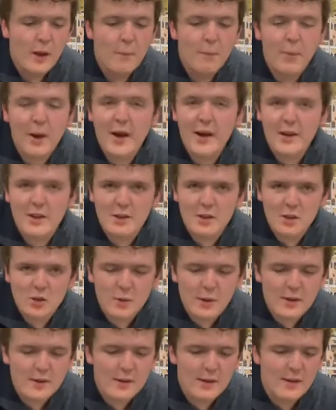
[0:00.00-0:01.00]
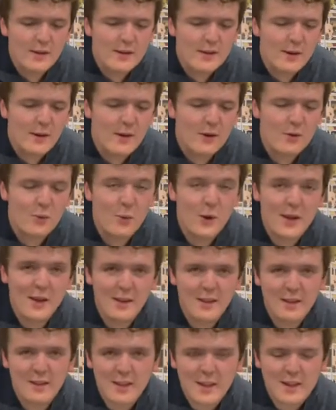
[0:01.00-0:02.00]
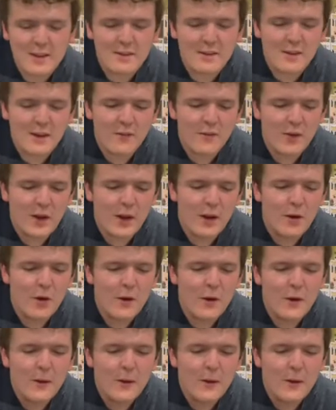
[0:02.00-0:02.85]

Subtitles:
Back in the USSR. So we're getting the late stuff now.